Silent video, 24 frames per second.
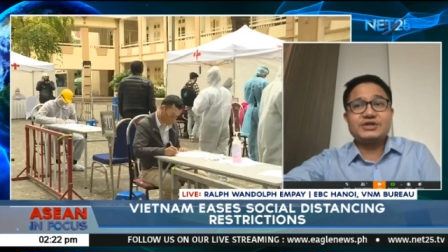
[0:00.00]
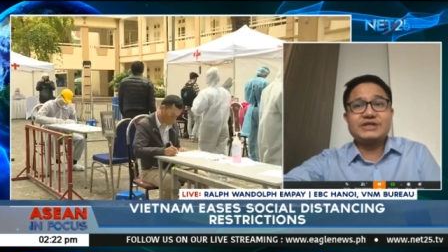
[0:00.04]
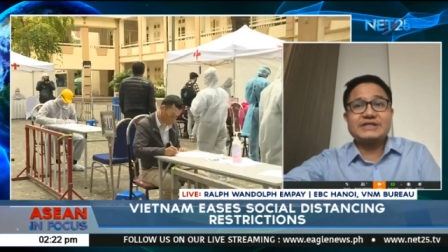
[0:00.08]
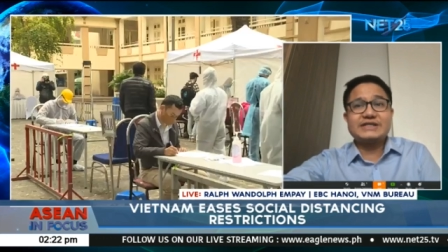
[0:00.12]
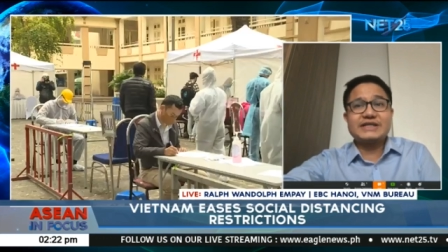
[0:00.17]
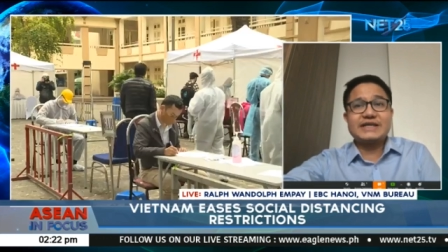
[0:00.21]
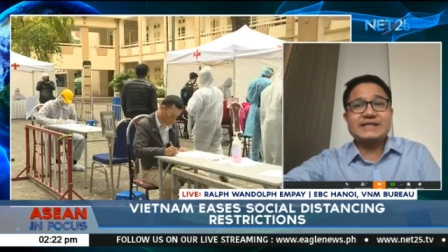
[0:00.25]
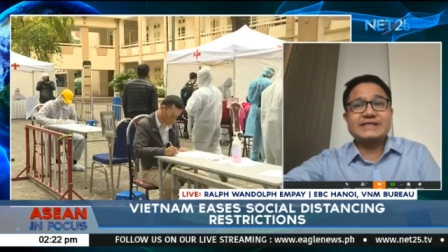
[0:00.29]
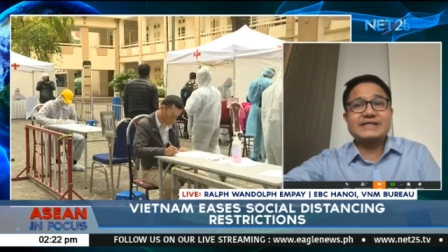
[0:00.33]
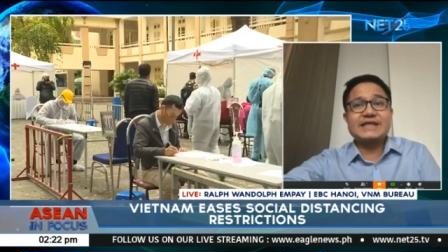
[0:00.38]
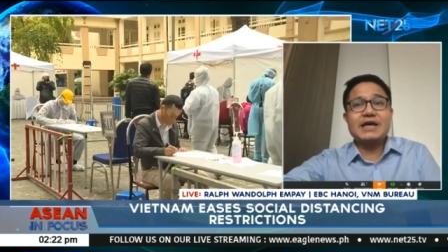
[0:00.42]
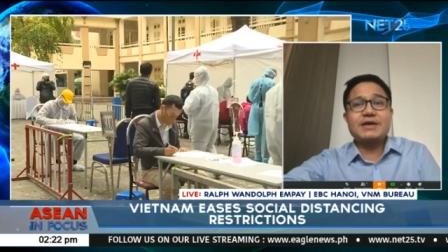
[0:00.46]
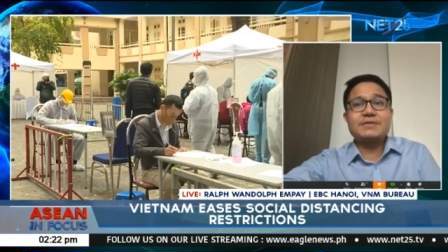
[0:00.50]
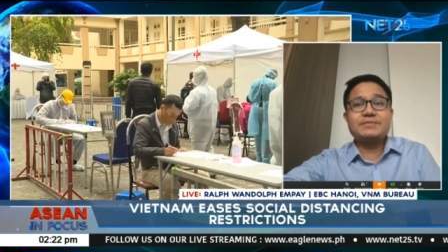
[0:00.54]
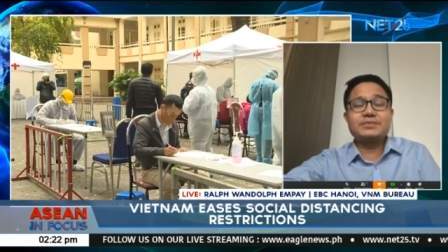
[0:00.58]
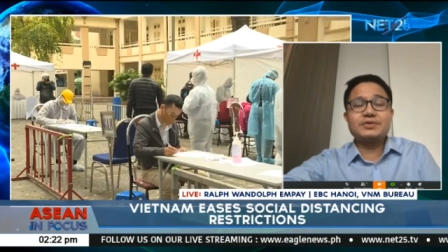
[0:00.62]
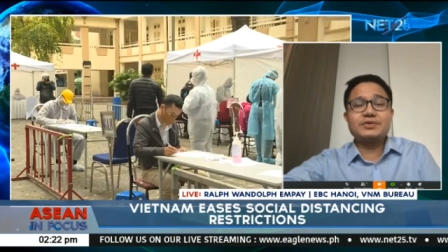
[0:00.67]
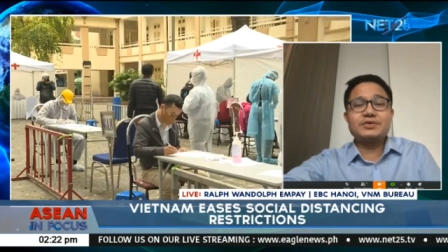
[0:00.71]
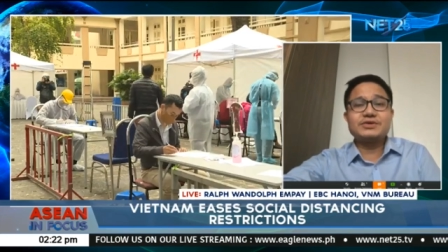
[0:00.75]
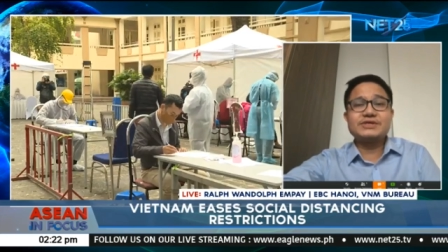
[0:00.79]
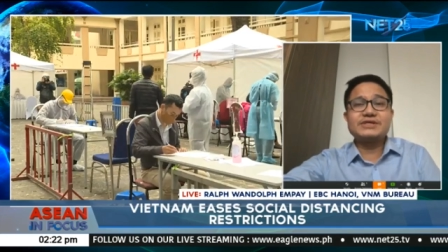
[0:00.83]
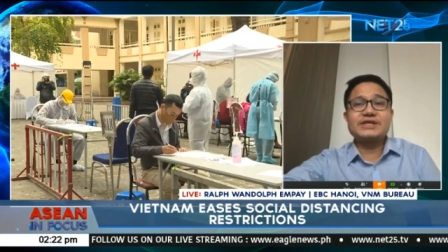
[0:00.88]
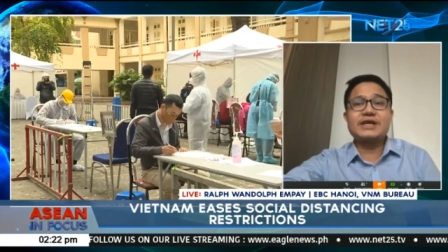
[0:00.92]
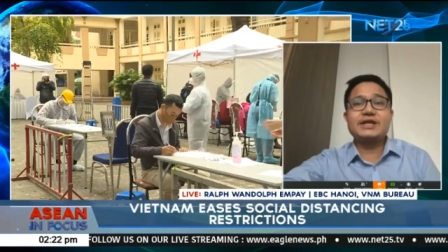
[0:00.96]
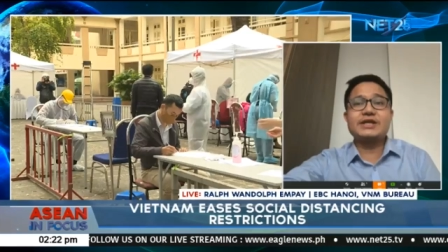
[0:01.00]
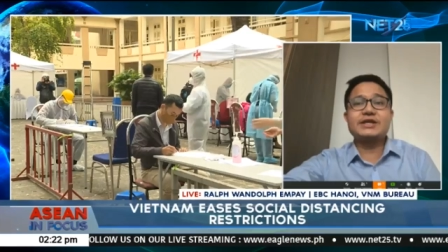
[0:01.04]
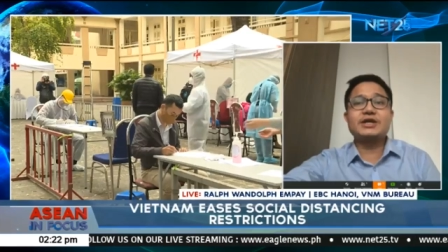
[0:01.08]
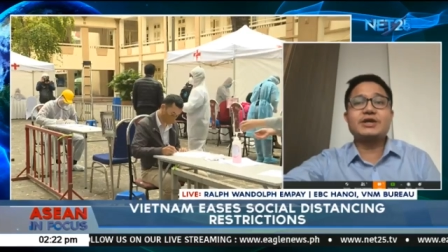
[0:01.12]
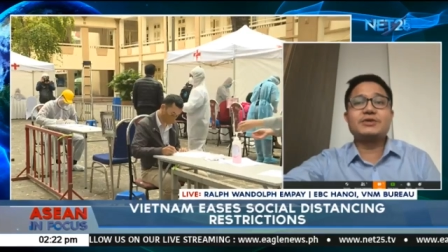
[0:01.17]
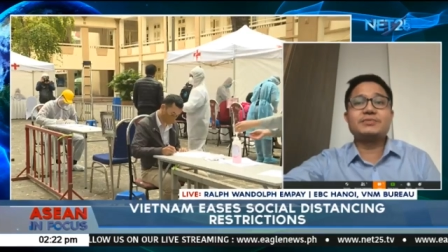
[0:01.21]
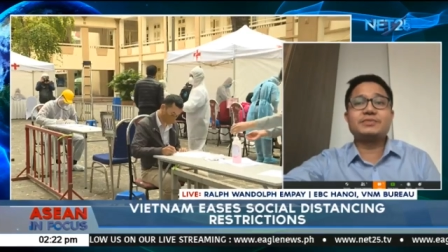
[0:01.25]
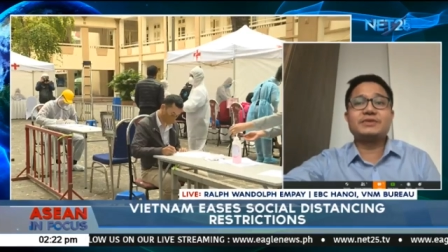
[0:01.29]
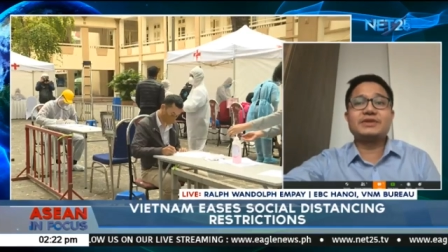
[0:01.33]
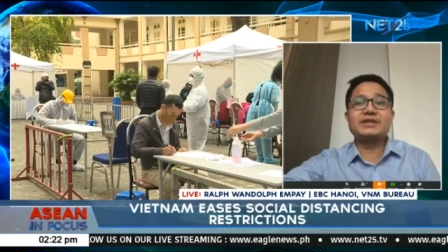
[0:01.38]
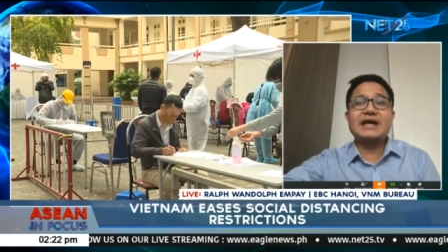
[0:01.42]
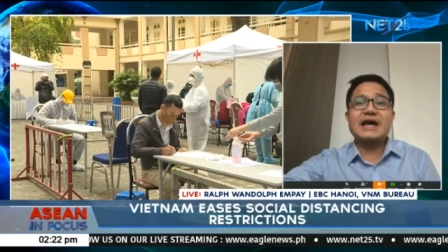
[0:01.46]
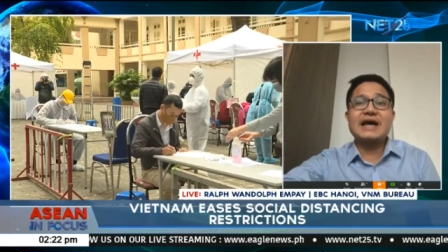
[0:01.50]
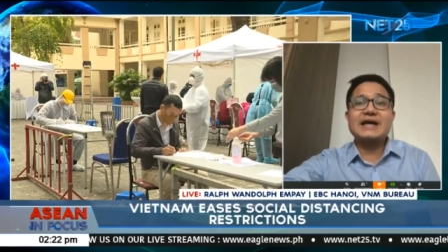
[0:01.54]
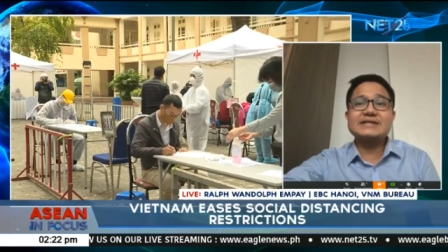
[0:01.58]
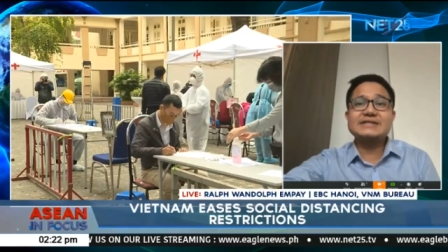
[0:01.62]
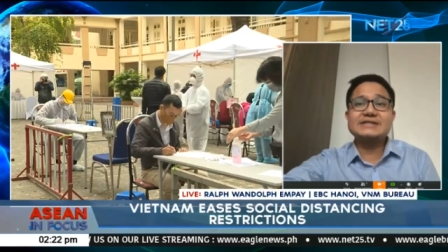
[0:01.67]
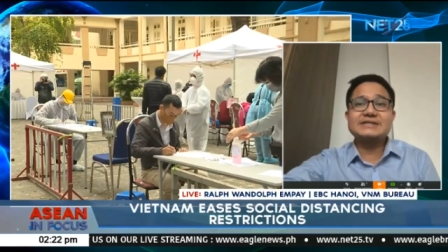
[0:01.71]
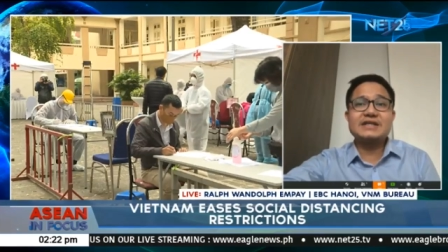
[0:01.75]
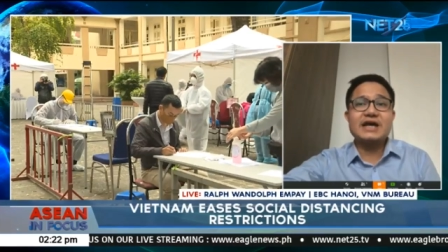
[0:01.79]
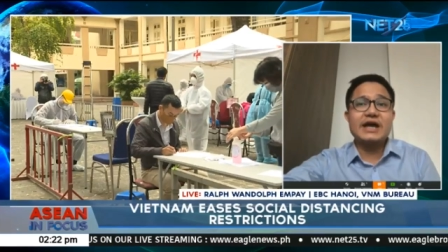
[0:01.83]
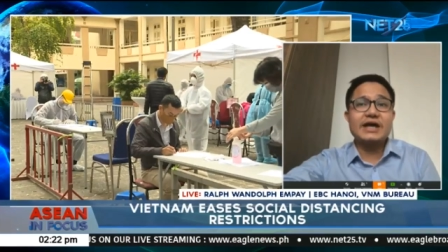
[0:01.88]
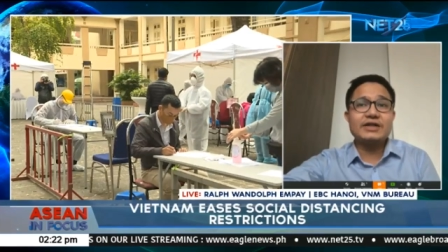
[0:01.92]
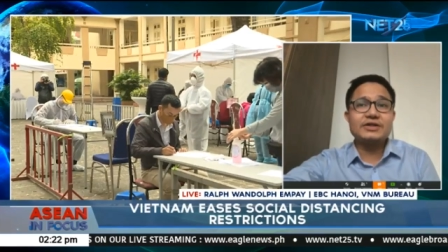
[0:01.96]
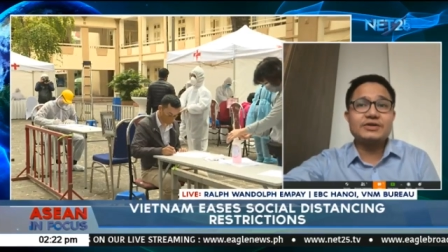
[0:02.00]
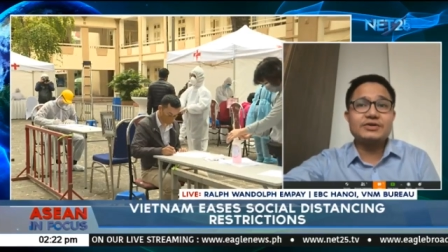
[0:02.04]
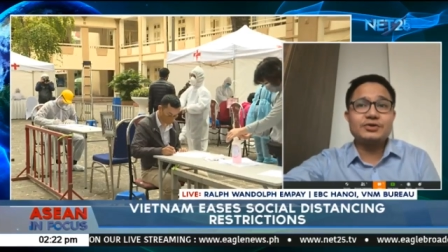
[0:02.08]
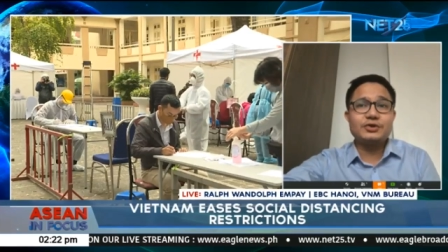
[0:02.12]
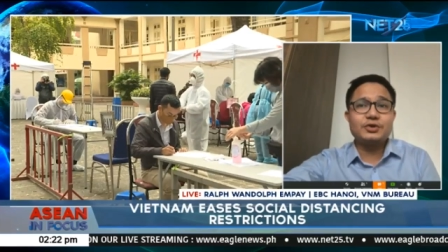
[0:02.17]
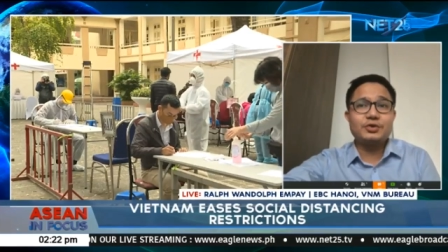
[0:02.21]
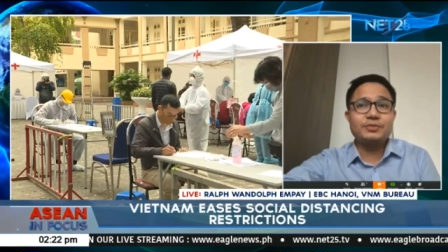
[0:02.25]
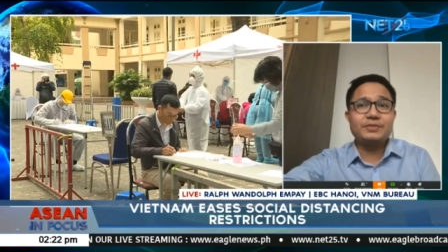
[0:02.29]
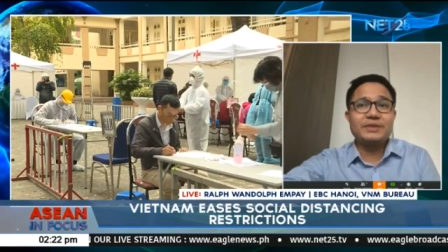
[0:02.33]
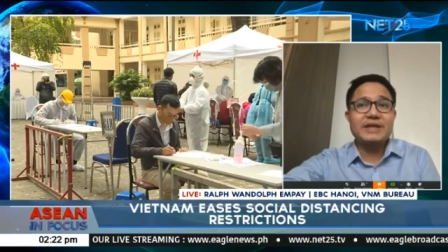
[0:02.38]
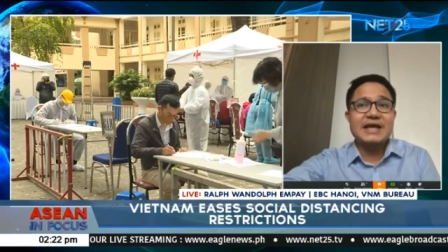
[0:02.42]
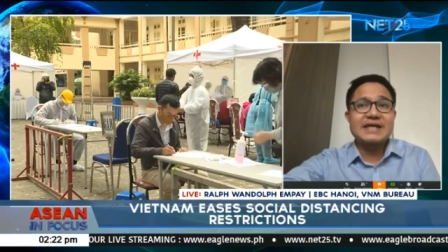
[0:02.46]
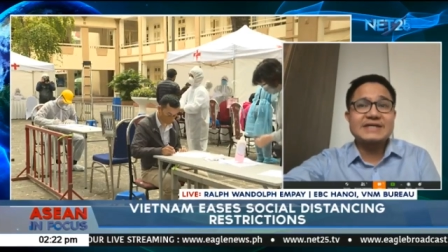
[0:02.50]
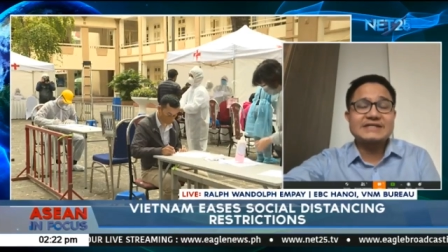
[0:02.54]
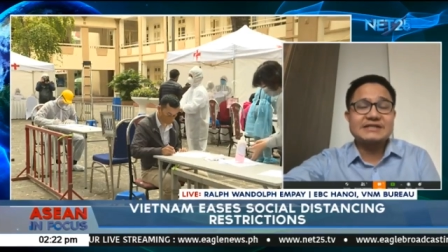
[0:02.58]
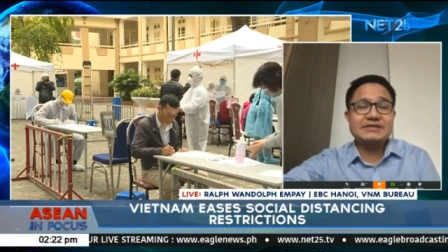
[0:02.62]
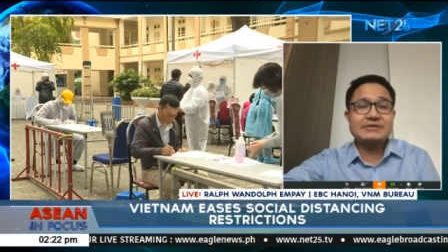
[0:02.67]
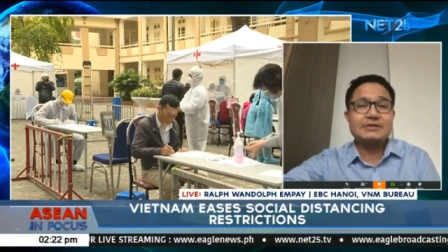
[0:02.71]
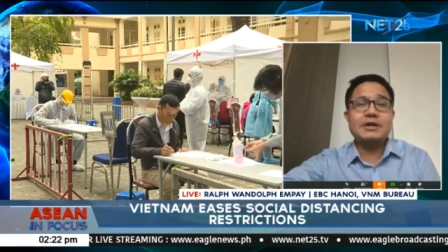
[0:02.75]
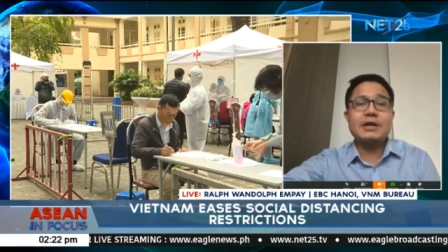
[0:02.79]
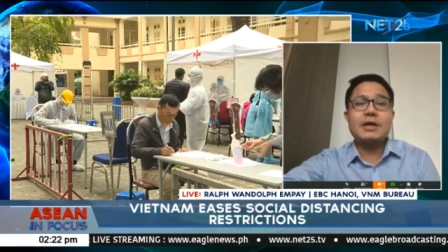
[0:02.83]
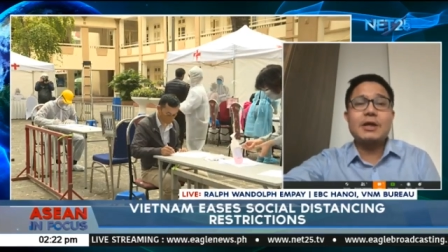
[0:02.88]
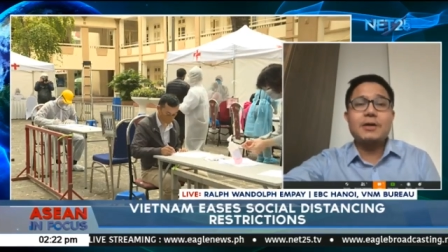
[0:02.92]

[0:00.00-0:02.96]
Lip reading: examples, setting up glass, nylon, or plastic